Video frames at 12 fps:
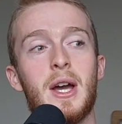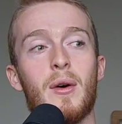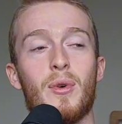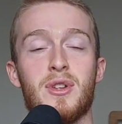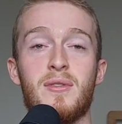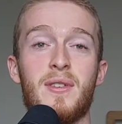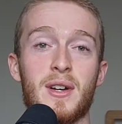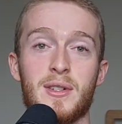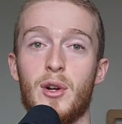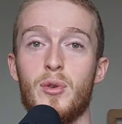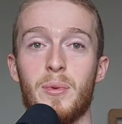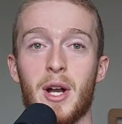when you first
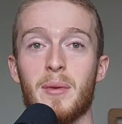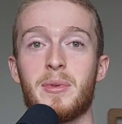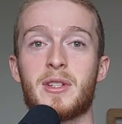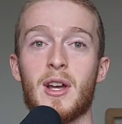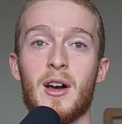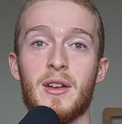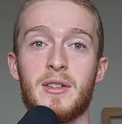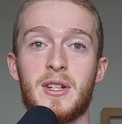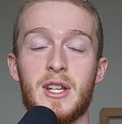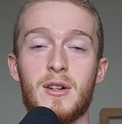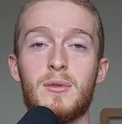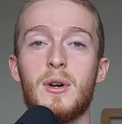open up Scarred
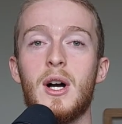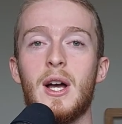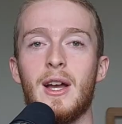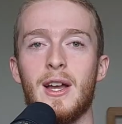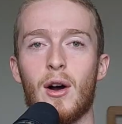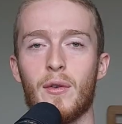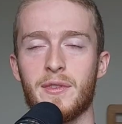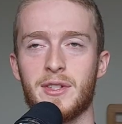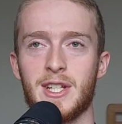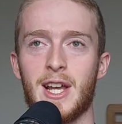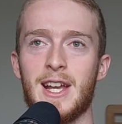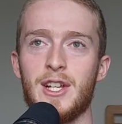Steel, obviously a